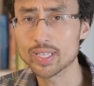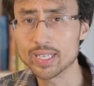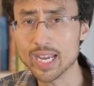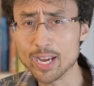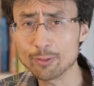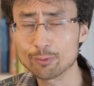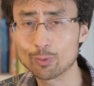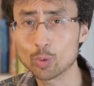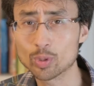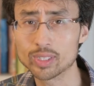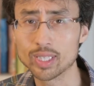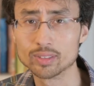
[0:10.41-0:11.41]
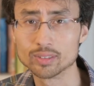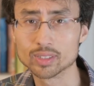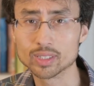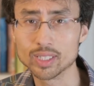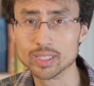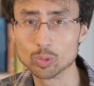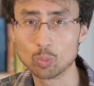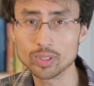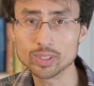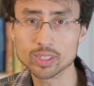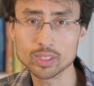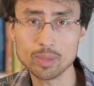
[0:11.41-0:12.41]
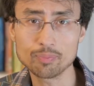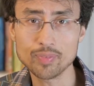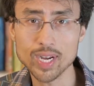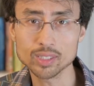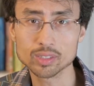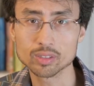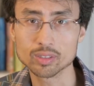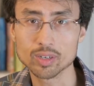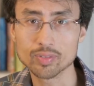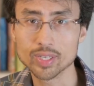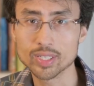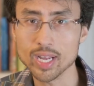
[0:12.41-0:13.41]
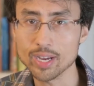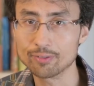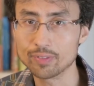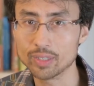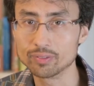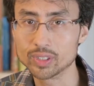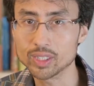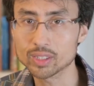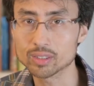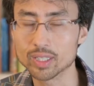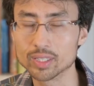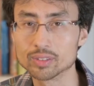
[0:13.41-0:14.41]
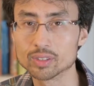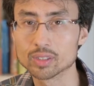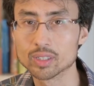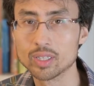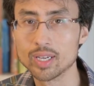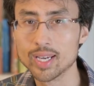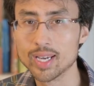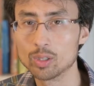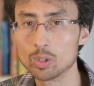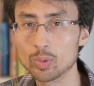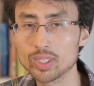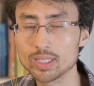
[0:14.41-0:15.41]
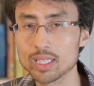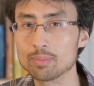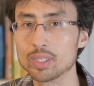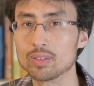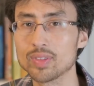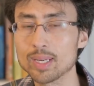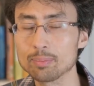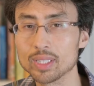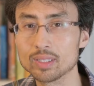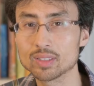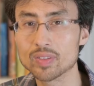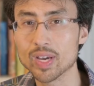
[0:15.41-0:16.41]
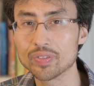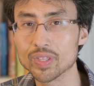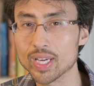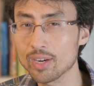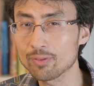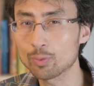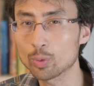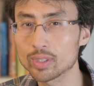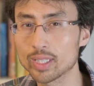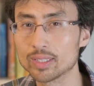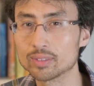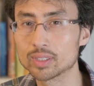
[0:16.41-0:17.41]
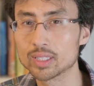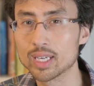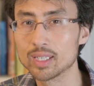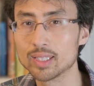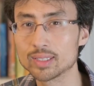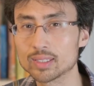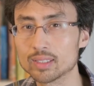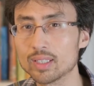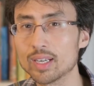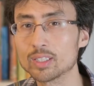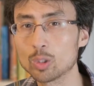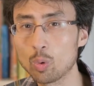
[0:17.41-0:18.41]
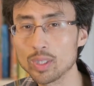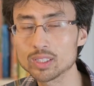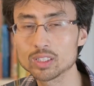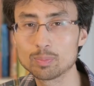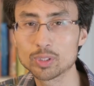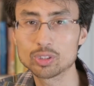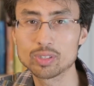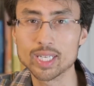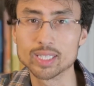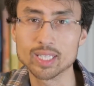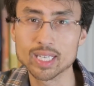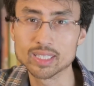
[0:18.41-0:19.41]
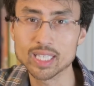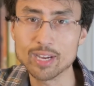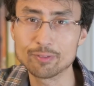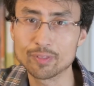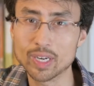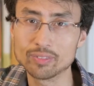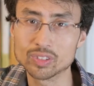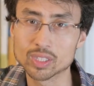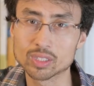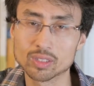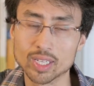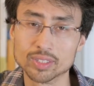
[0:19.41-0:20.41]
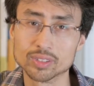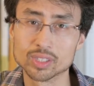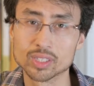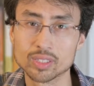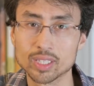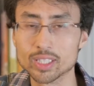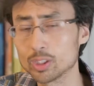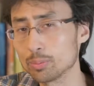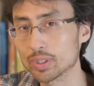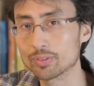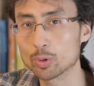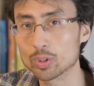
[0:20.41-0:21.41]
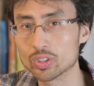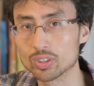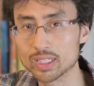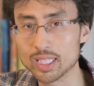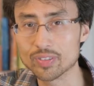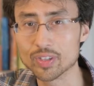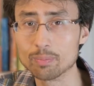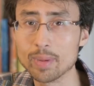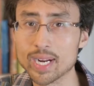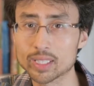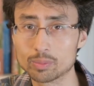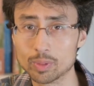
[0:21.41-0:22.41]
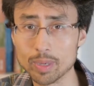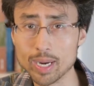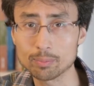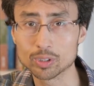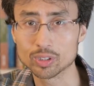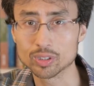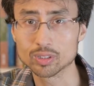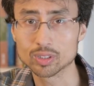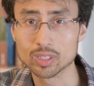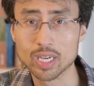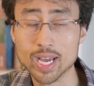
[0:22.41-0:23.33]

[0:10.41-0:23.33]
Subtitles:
an f4 lens is one stop faster than an f5.6 lens. Well, what does that mean? That means that the f4 lens lets in twice as much light as the f5.6 lens, assuming of course they're set at their maximum apertures.